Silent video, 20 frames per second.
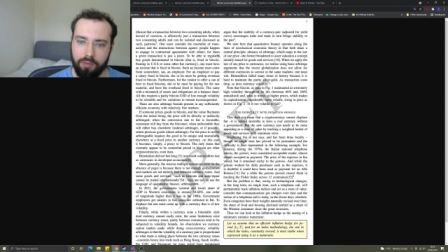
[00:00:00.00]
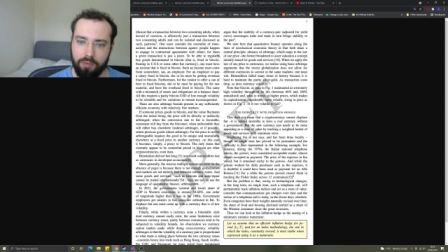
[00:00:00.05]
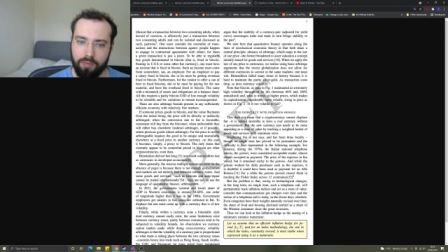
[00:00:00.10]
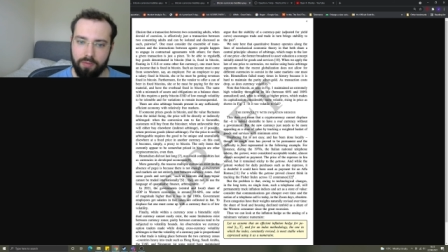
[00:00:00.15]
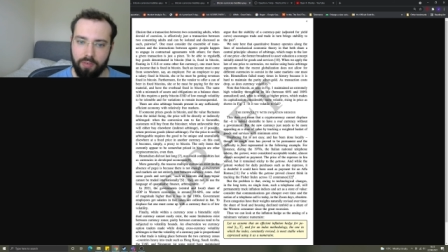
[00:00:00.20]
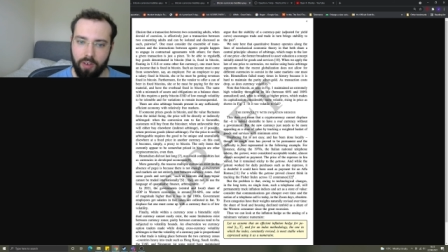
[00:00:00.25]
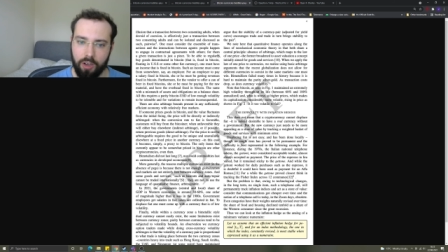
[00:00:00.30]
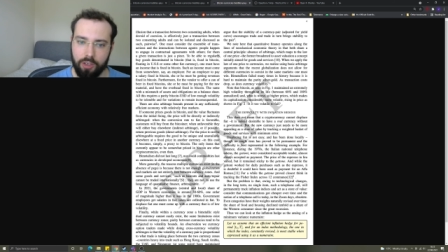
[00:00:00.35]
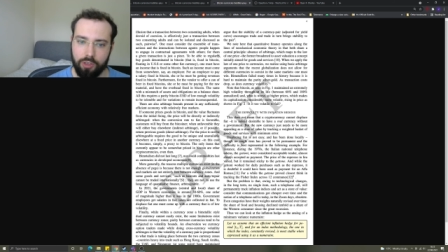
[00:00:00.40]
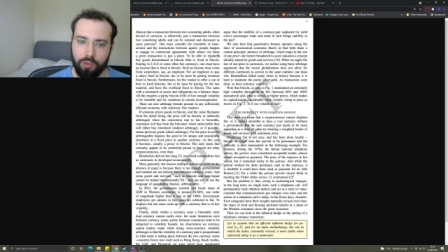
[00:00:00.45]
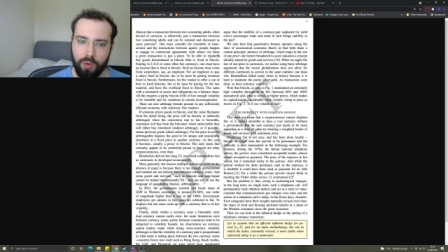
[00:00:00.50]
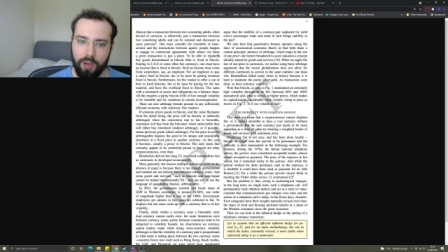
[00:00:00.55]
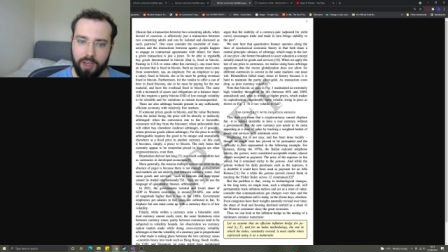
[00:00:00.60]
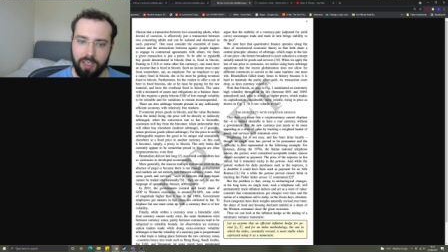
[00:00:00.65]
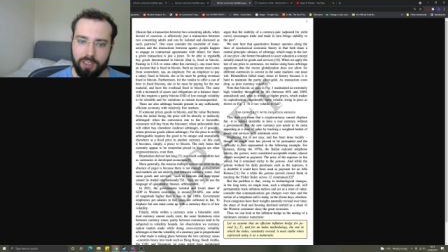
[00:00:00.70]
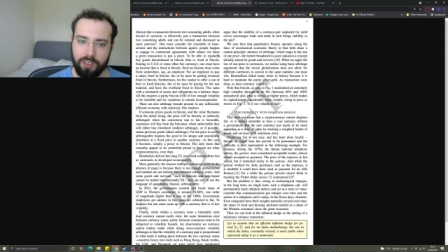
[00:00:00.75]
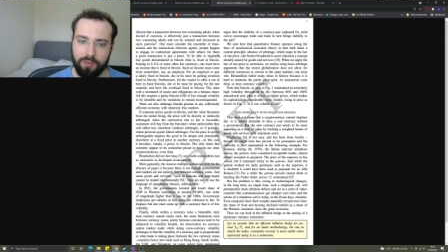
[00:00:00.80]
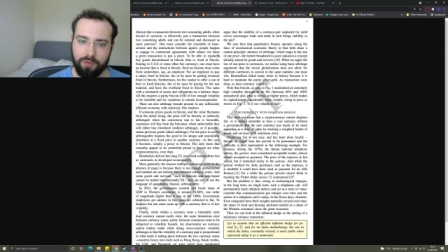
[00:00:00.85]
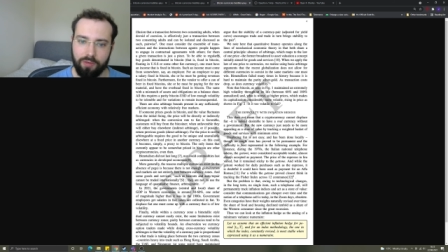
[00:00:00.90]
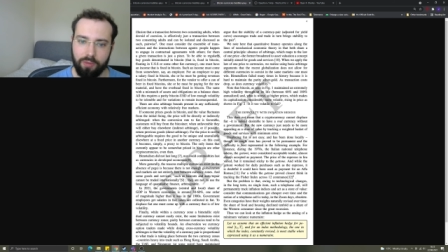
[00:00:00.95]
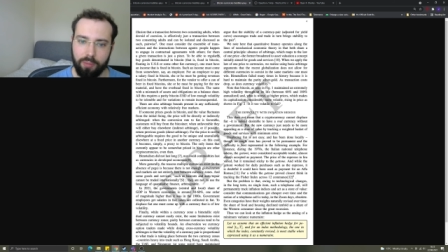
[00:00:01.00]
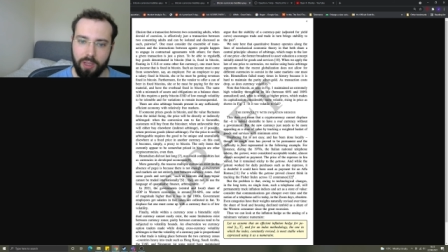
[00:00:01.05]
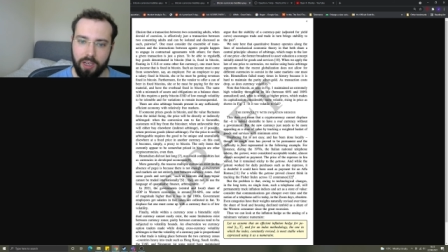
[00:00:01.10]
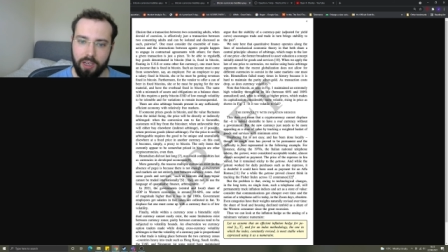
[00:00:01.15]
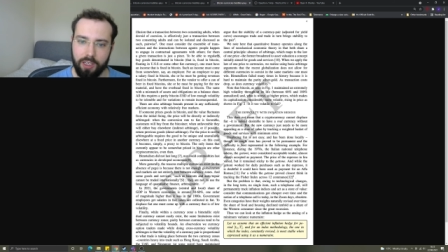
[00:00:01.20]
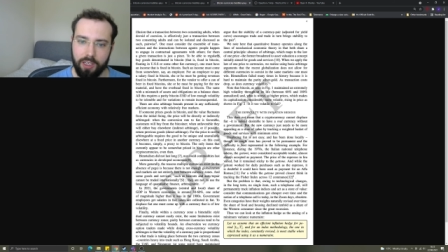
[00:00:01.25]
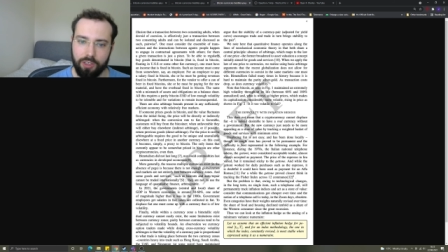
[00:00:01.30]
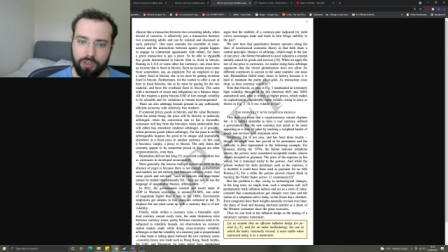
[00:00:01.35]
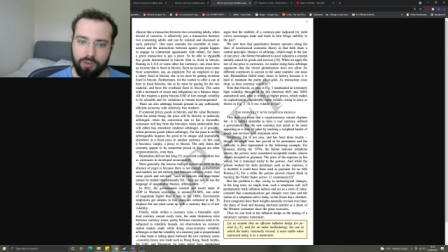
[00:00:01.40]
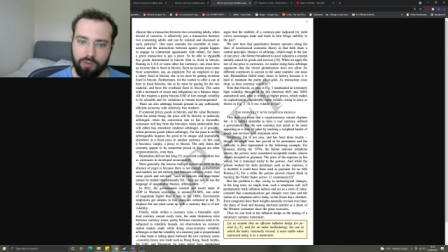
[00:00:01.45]
fluctuates from the
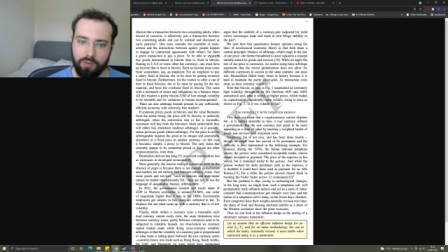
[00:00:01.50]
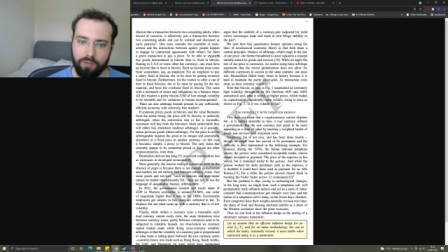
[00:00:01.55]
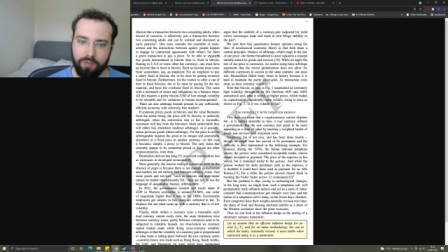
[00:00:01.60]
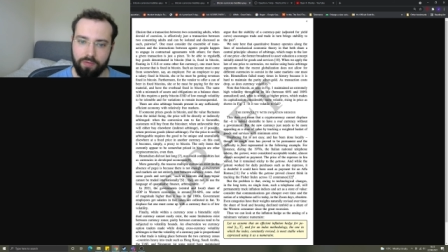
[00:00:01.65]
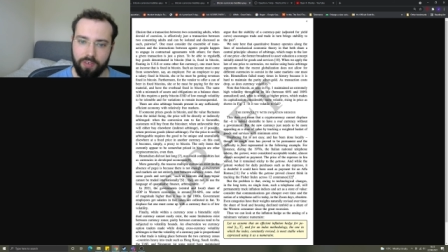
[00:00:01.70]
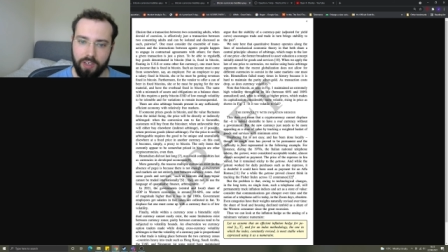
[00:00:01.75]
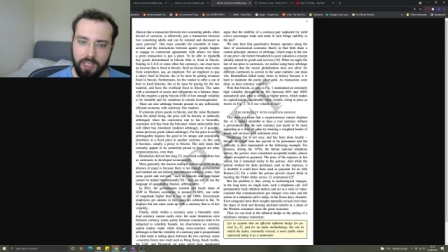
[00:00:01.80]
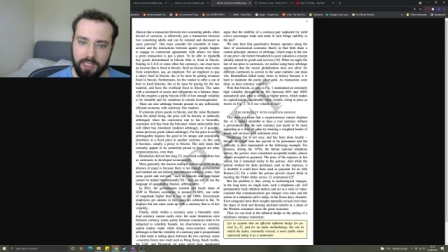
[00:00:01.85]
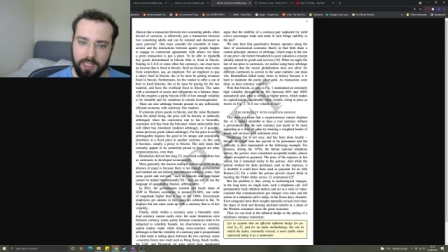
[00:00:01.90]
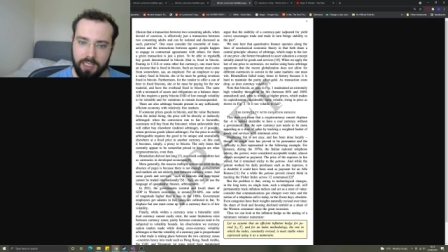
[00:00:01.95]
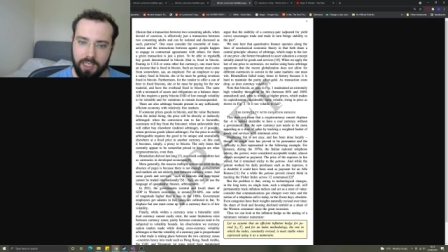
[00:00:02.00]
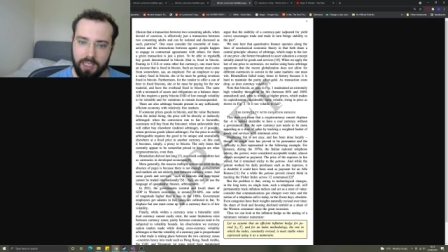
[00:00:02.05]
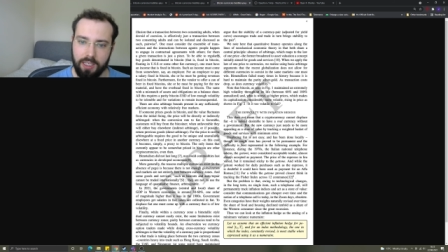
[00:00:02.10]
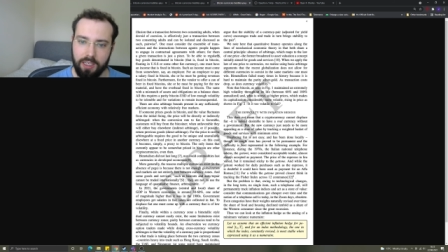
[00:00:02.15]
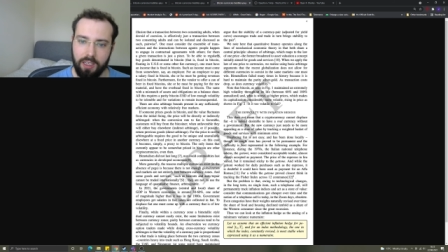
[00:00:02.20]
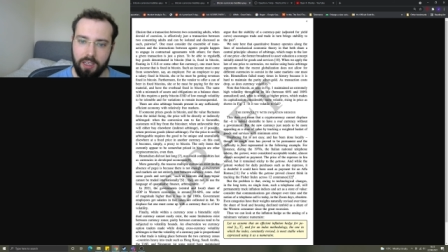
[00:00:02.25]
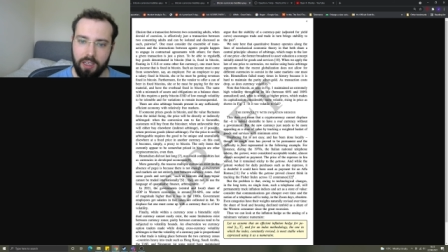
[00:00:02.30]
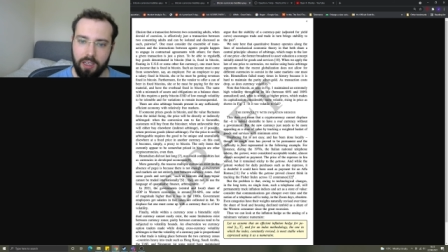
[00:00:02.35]
initial fixing,